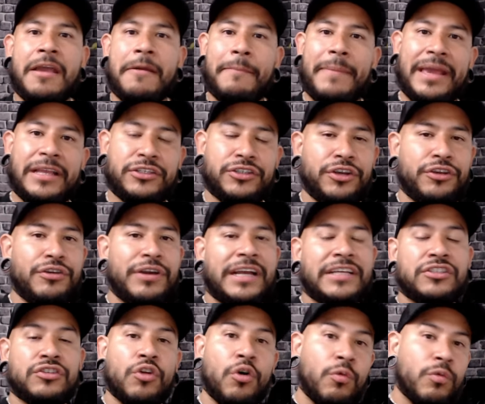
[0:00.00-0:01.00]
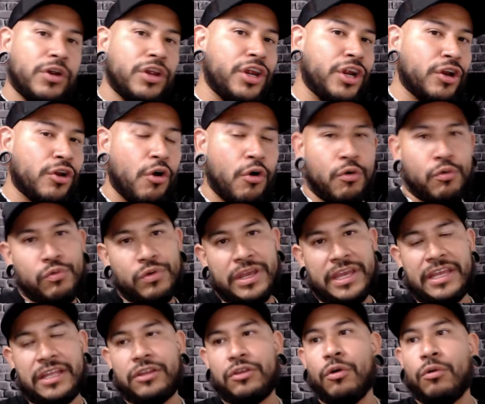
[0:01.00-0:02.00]
Make sure you guys know where you're
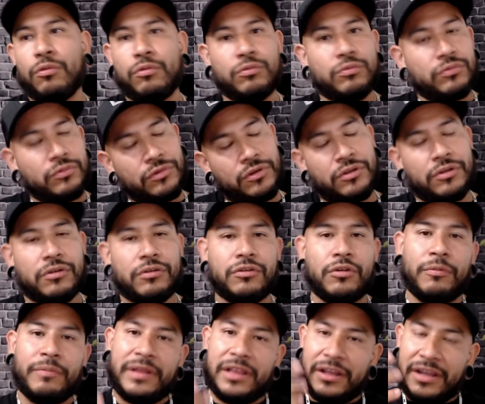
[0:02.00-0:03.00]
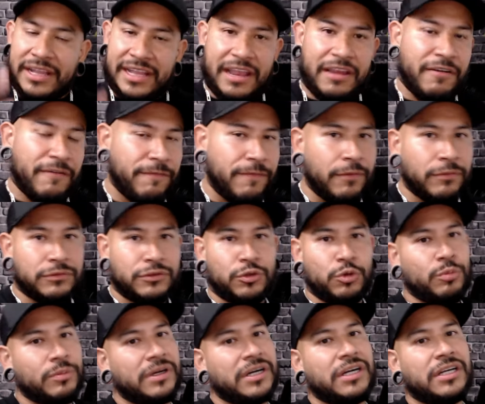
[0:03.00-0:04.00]
going. Don't be looking at your phone too
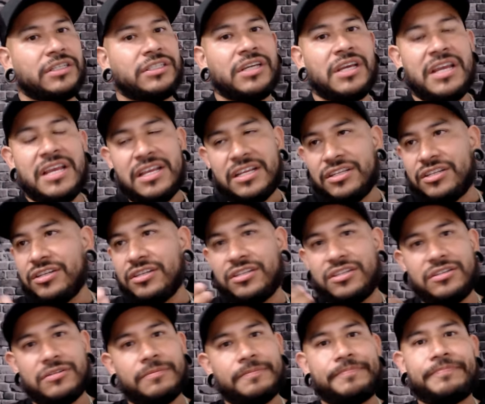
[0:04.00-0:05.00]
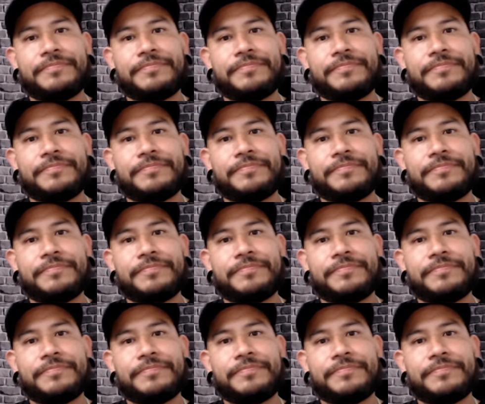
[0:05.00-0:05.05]
much. Just